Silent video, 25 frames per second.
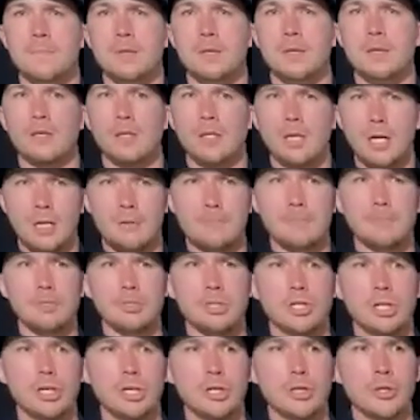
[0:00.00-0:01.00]
Yeah,
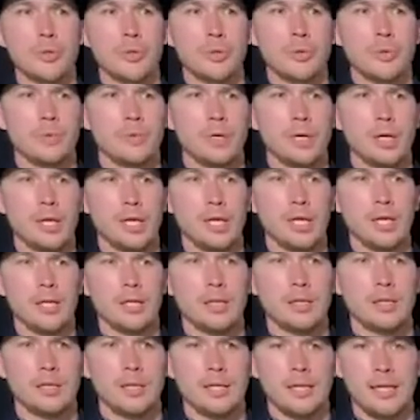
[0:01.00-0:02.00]
so
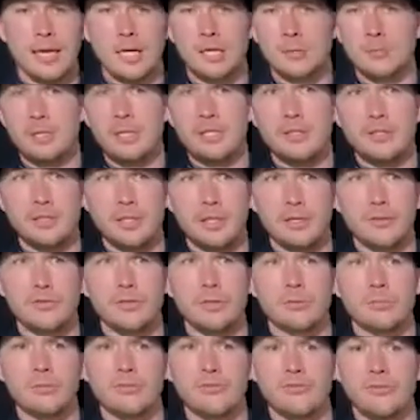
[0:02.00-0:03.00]
the academy itself
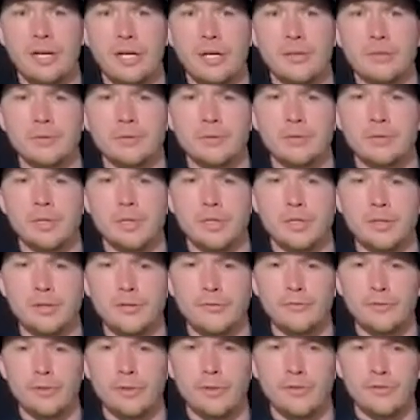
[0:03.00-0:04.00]
can be found on a
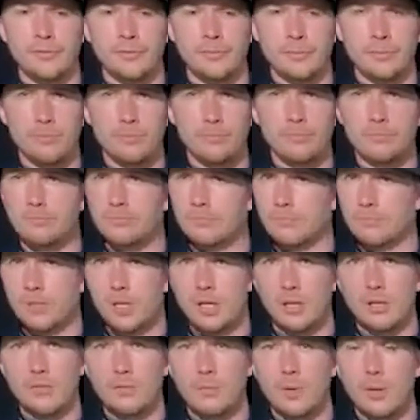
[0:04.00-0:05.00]
few different
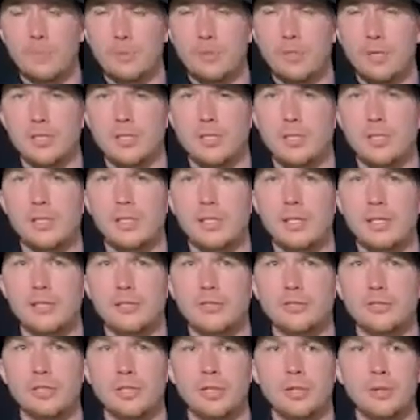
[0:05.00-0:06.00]
kind of websites and
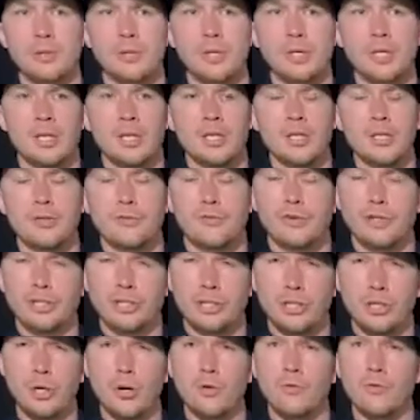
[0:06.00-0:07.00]
links. So the
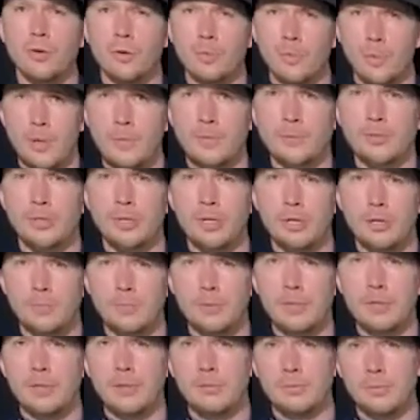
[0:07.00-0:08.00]
Finchley Golf Club website would
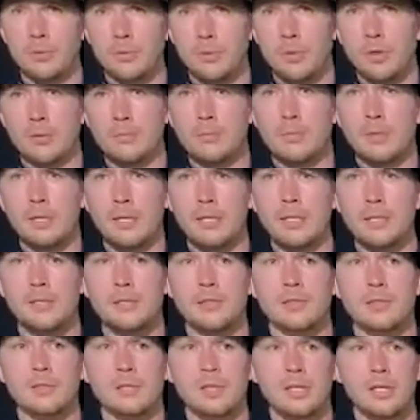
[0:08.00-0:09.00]
be the number one
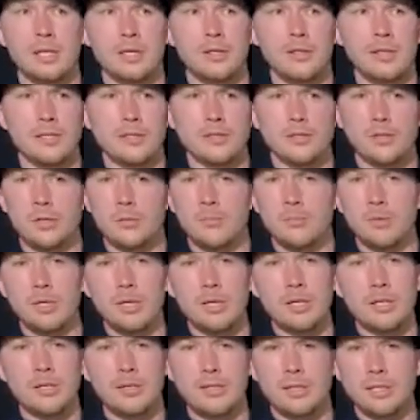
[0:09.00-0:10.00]
place. That's got
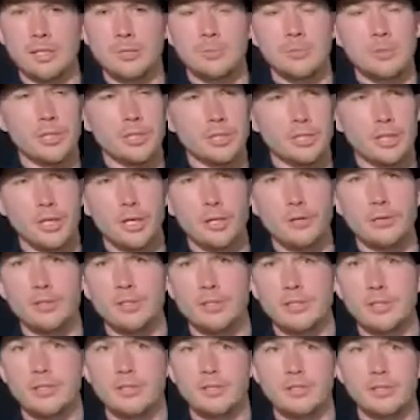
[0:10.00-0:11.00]
my link to my diary
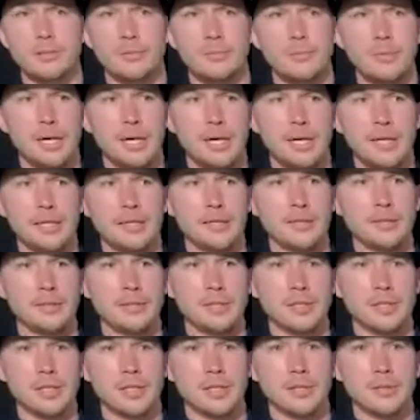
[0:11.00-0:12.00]
system and
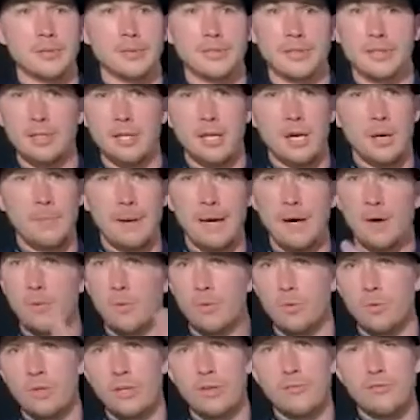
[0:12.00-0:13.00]
about
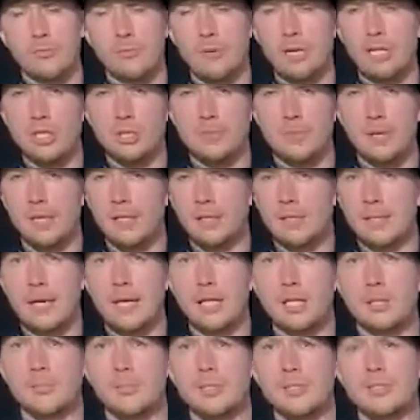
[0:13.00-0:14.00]
all the information about the
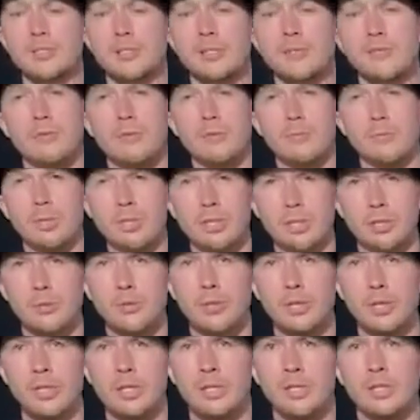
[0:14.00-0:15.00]
academies and everything we do
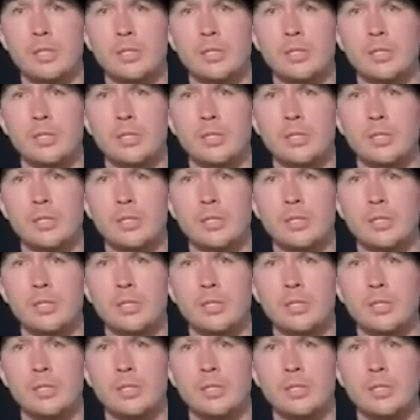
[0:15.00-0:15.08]
here.